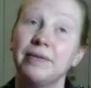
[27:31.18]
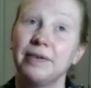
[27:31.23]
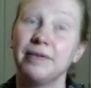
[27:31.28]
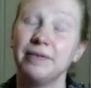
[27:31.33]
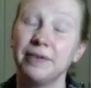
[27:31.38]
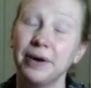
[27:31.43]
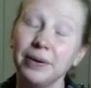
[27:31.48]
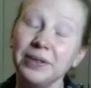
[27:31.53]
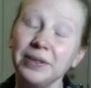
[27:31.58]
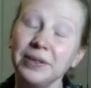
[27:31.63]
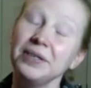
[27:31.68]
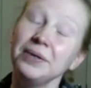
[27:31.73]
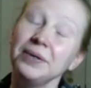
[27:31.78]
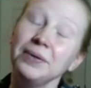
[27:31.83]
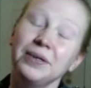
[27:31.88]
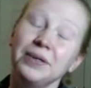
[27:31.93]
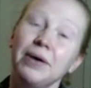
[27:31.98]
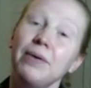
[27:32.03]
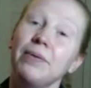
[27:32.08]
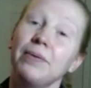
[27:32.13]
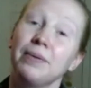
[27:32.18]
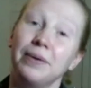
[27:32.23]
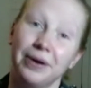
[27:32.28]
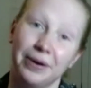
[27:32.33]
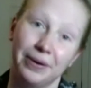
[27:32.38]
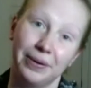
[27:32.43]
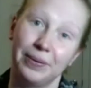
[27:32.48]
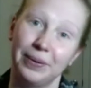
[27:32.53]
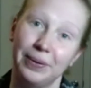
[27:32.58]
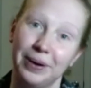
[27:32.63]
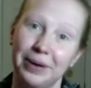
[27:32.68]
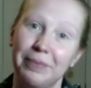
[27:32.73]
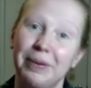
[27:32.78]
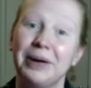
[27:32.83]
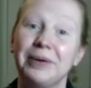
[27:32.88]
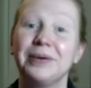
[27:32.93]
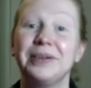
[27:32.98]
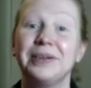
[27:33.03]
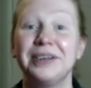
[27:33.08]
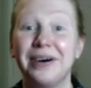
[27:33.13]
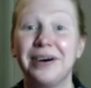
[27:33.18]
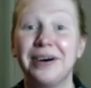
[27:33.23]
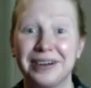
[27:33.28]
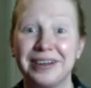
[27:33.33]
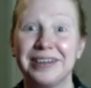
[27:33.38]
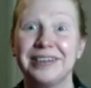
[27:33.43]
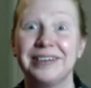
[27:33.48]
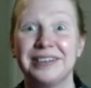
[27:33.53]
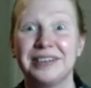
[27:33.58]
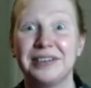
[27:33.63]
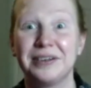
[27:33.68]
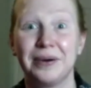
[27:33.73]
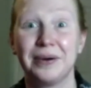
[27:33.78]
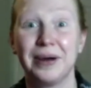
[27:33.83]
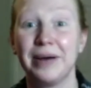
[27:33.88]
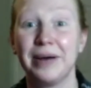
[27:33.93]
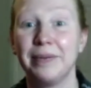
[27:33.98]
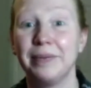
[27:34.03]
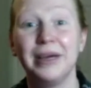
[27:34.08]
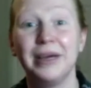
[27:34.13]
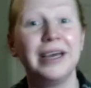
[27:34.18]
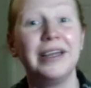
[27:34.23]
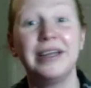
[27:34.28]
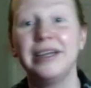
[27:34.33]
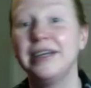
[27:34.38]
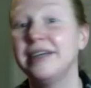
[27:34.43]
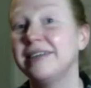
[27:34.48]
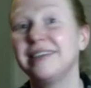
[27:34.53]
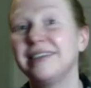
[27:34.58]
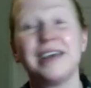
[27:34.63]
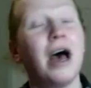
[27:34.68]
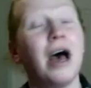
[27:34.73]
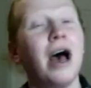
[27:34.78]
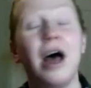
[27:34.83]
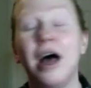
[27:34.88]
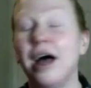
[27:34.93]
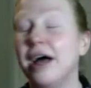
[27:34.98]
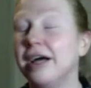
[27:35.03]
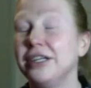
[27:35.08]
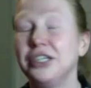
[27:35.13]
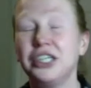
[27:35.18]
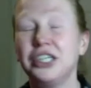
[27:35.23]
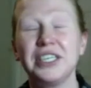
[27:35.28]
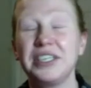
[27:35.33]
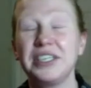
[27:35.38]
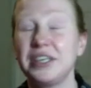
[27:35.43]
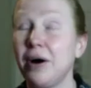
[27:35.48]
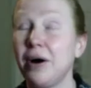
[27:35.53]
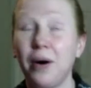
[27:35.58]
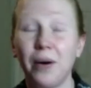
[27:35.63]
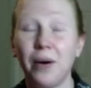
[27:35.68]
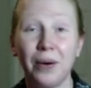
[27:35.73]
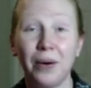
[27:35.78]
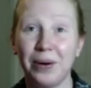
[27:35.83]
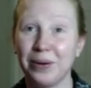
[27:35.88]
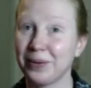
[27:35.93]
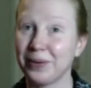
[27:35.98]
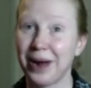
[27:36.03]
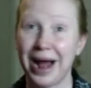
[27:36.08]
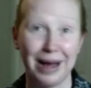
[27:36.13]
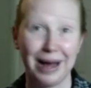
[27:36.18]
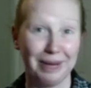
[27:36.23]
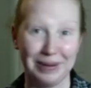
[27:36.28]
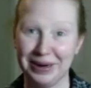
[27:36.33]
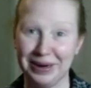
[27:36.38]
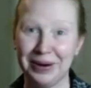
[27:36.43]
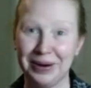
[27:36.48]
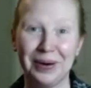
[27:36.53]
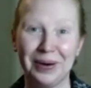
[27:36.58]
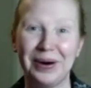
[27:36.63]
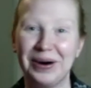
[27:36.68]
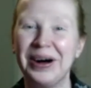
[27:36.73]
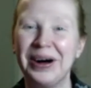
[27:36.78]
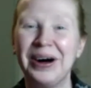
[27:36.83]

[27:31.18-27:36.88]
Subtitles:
folks who don't know about dog Instagram, it is just a whole rabbit hole.